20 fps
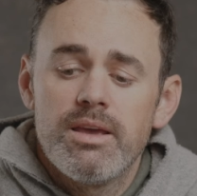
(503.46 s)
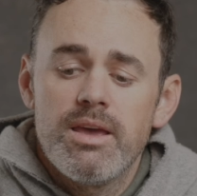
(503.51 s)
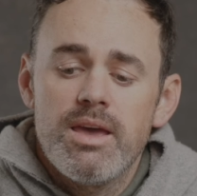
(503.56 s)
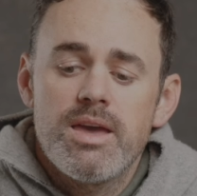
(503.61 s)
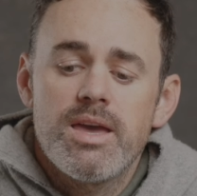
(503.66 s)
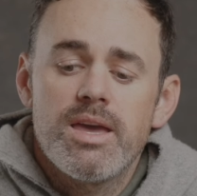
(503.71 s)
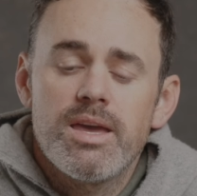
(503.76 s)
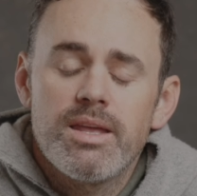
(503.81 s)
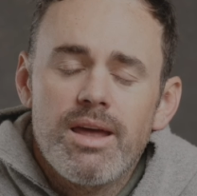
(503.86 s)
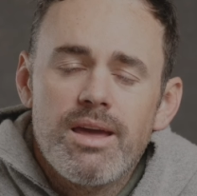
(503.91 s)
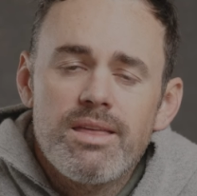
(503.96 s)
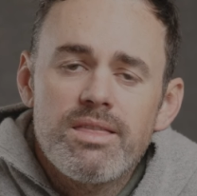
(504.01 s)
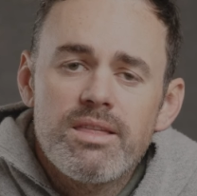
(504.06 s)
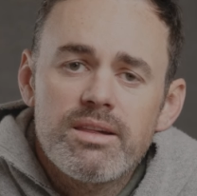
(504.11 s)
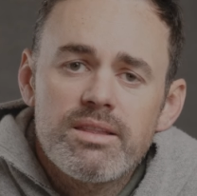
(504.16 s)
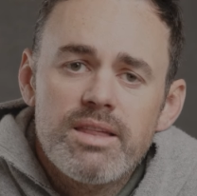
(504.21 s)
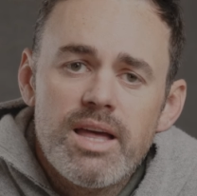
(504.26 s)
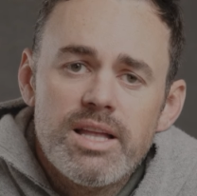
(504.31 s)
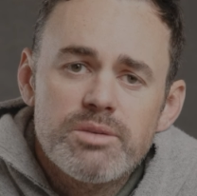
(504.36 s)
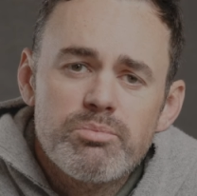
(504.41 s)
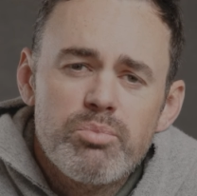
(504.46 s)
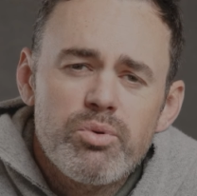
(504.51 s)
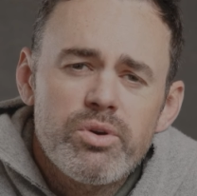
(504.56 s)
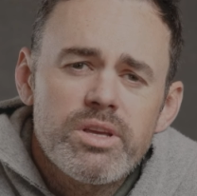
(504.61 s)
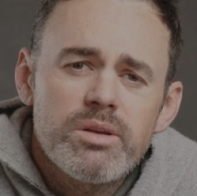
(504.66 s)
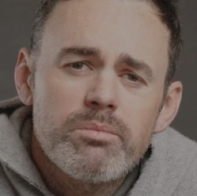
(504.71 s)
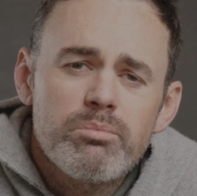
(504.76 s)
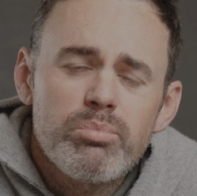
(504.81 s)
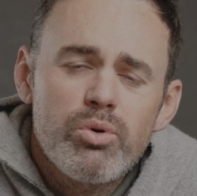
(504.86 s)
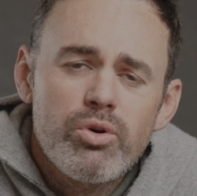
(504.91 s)
And I think that's
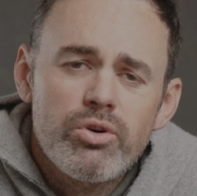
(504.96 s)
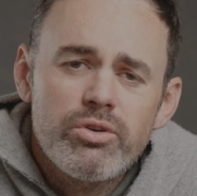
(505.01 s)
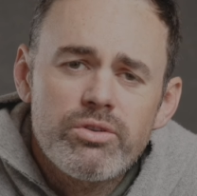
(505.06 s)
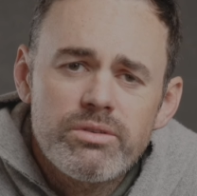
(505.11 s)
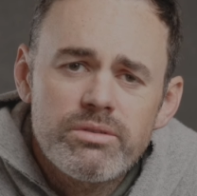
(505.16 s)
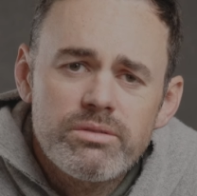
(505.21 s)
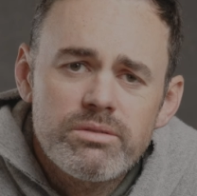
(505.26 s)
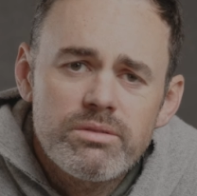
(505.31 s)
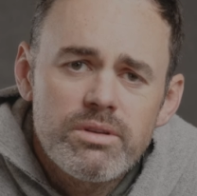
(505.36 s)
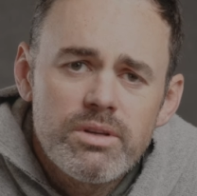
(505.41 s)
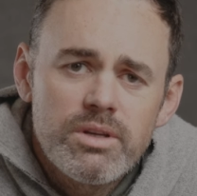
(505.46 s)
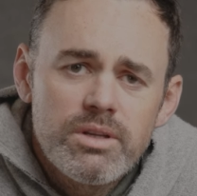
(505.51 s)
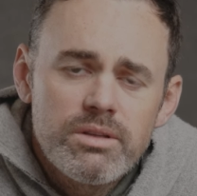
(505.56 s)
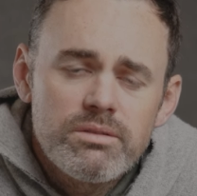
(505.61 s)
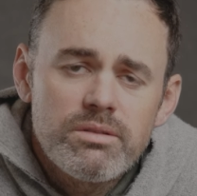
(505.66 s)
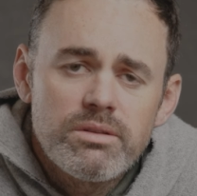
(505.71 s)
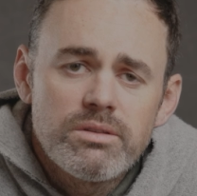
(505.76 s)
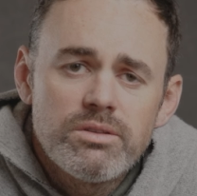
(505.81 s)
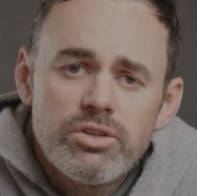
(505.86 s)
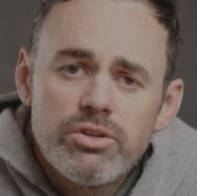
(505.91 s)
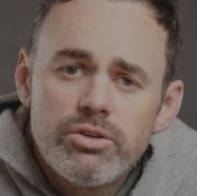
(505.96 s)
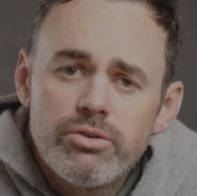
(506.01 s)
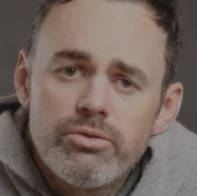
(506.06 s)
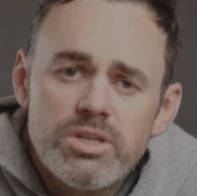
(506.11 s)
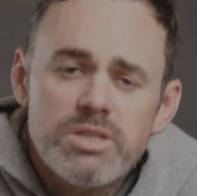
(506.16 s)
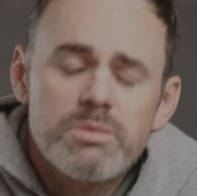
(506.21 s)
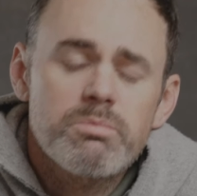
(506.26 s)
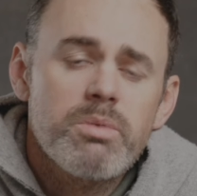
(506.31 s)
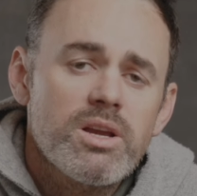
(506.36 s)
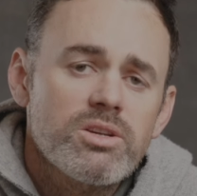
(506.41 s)
pretty important to
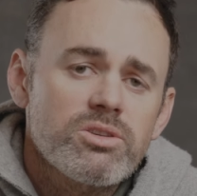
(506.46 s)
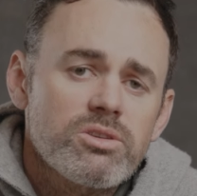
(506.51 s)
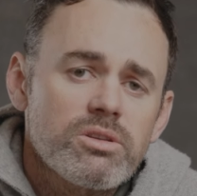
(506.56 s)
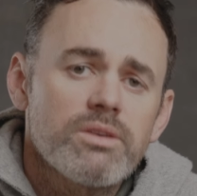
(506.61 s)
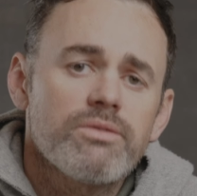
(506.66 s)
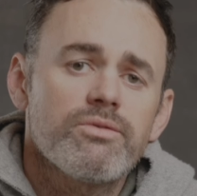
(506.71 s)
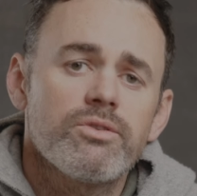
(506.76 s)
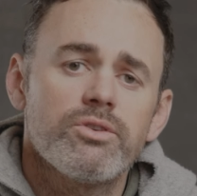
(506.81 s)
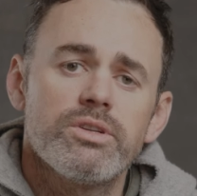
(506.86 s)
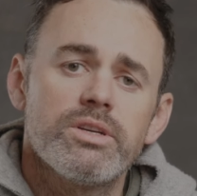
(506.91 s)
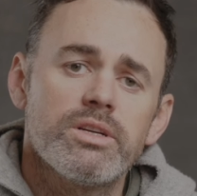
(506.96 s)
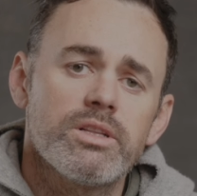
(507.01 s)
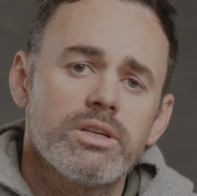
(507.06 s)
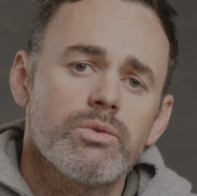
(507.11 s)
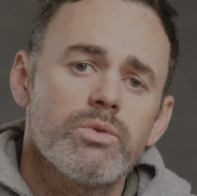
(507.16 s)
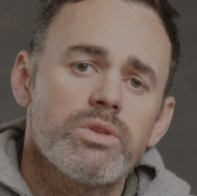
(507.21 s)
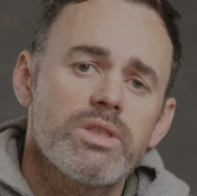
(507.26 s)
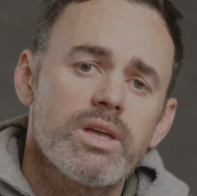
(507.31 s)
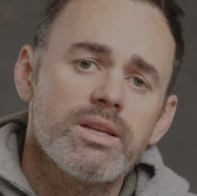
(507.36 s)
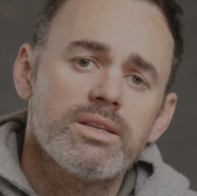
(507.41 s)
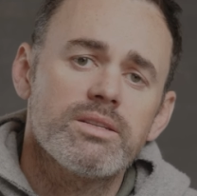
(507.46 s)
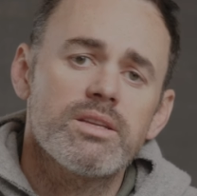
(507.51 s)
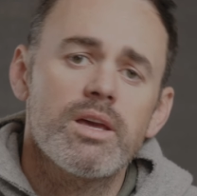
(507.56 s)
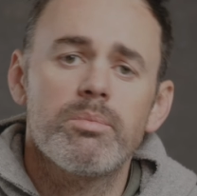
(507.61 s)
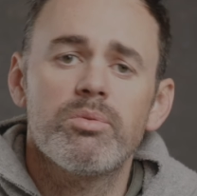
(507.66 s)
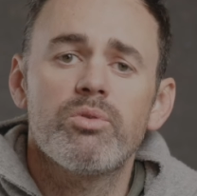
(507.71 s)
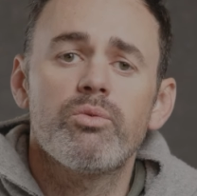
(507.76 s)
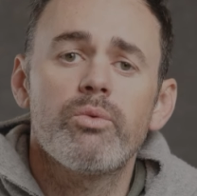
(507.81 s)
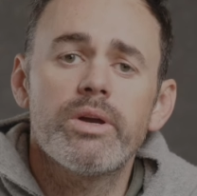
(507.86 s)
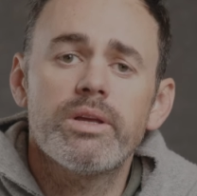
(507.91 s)
do, especially if you're dealing with any
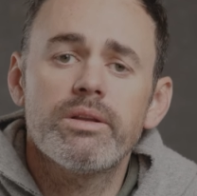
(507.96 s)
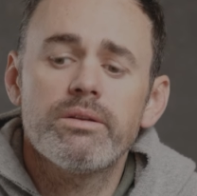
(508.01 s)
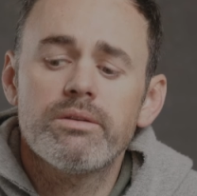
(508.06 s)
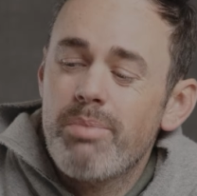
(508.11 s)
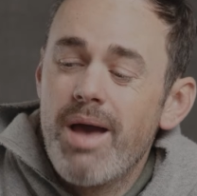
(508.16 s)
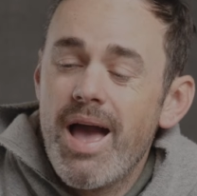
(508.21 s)
type of wind.